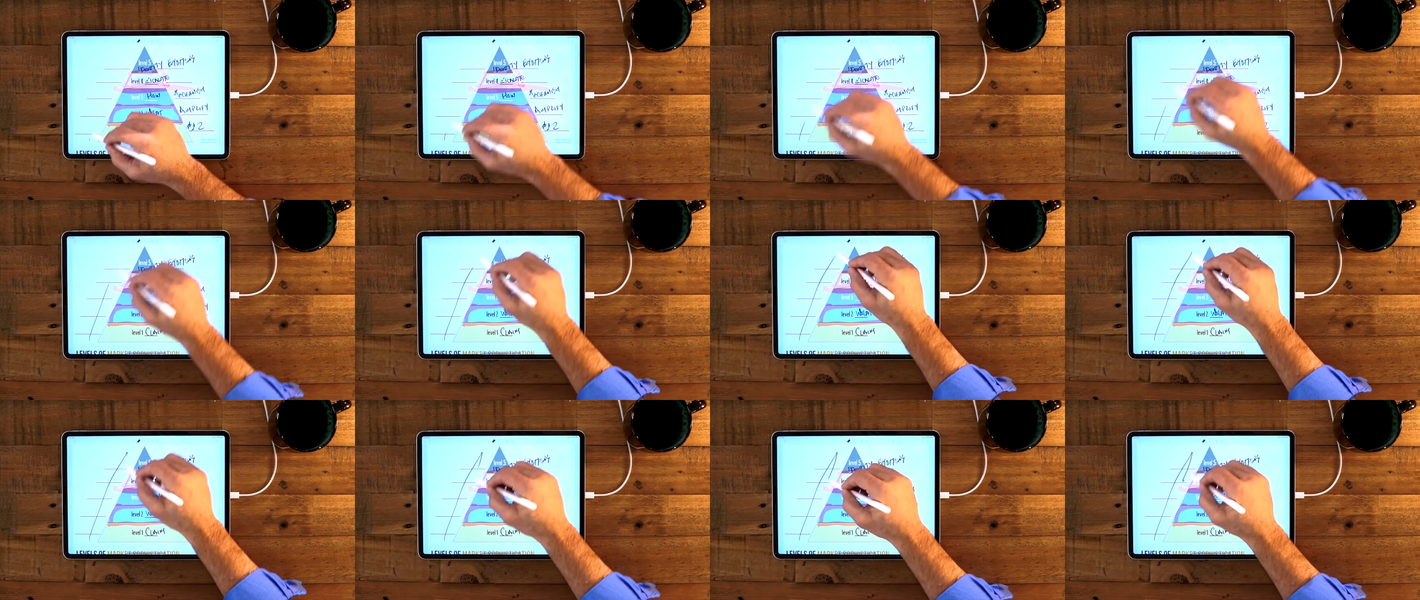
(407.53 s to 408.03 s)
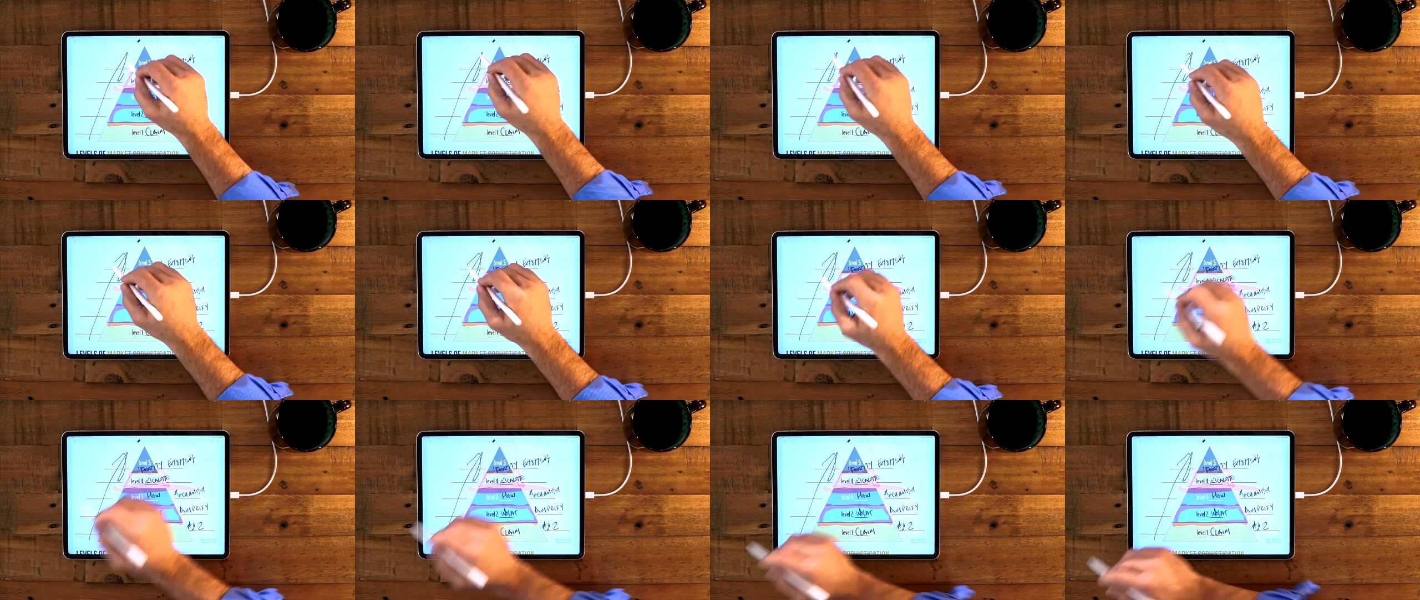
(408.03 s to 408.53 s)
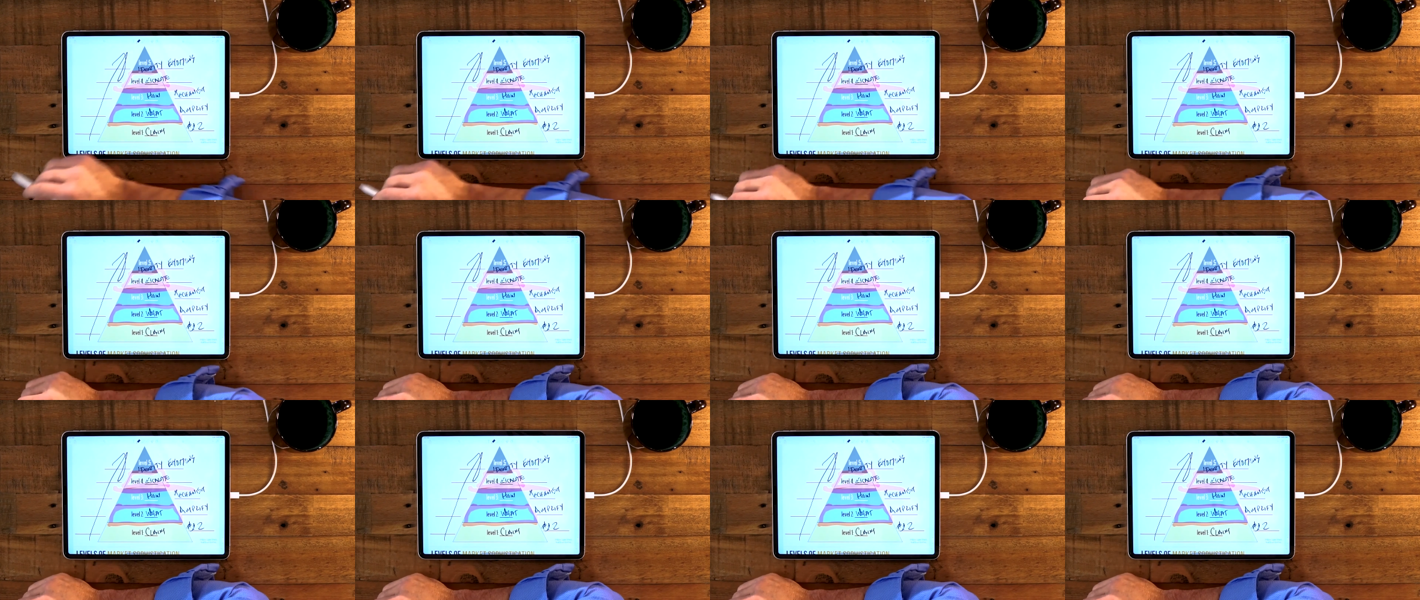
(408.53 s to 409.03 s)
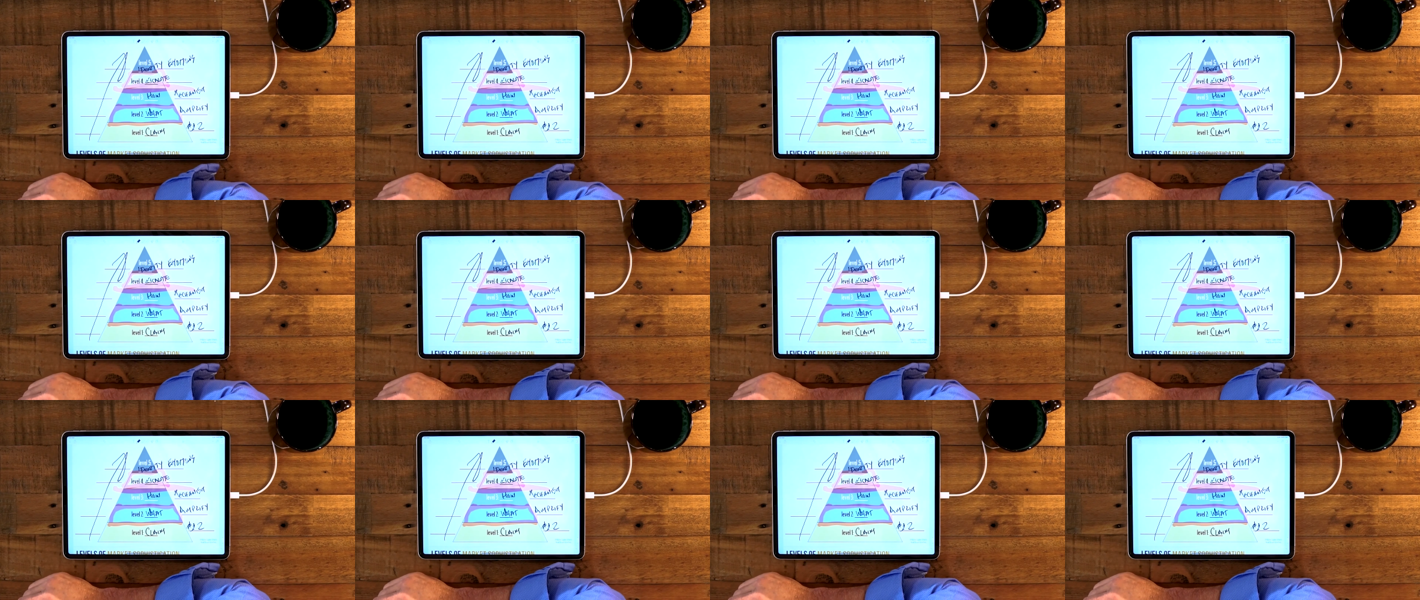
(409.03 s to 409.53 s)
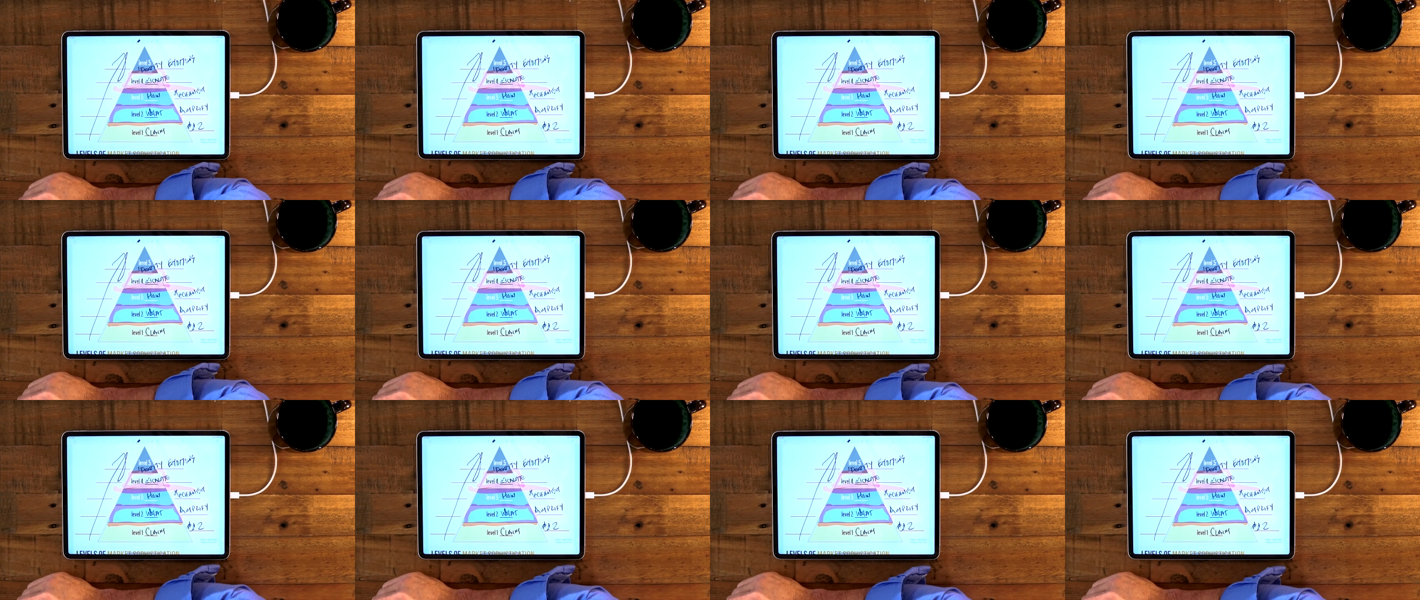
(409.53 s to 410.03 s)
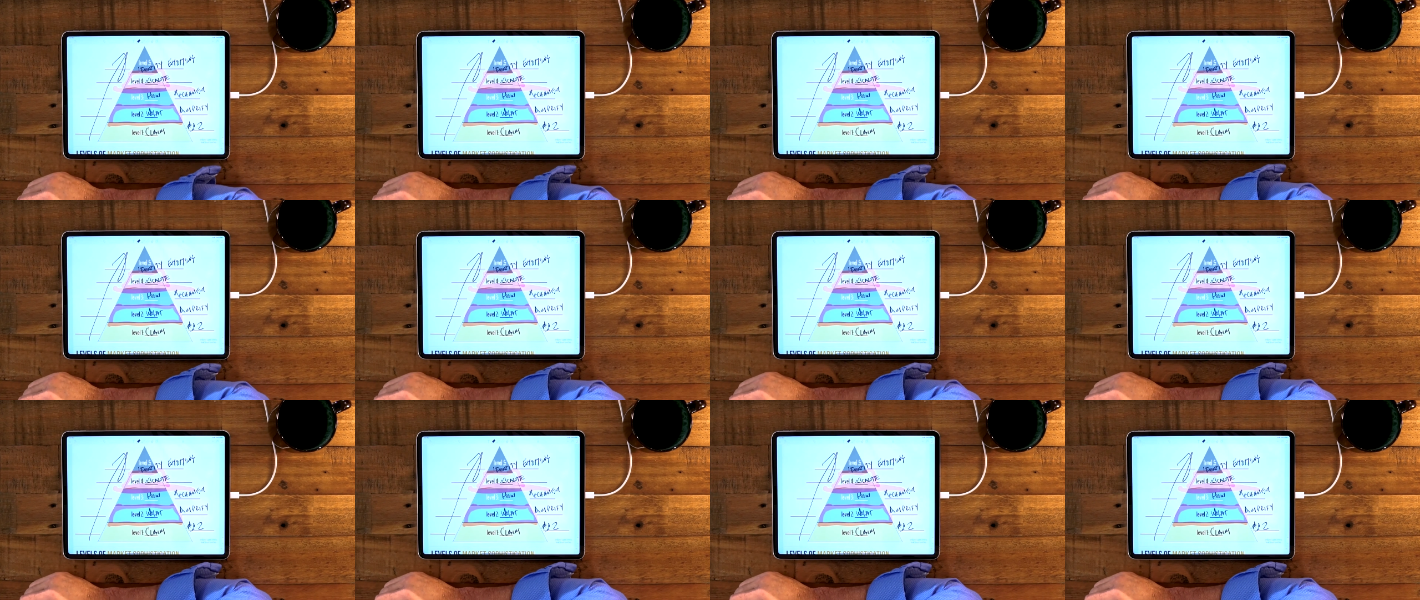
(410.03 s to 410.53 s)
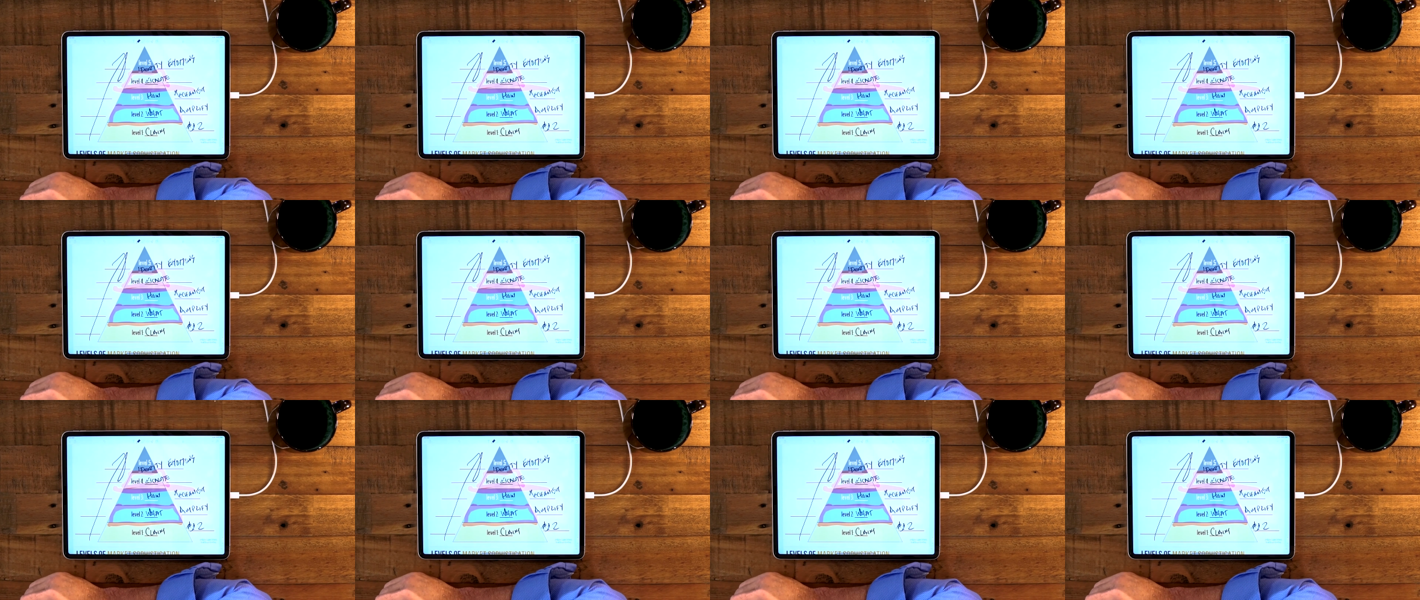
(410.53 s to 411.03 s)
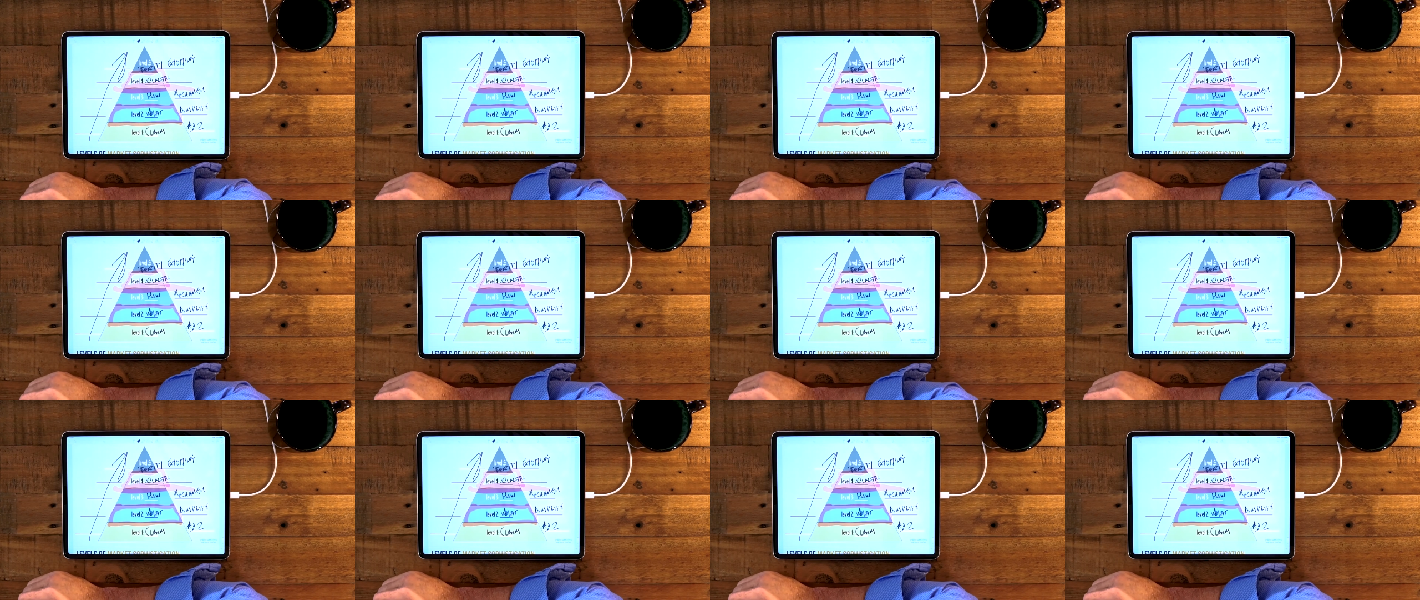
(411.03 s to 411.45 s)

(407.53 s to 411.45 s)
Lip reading: No face is visible, so there are no lips to read.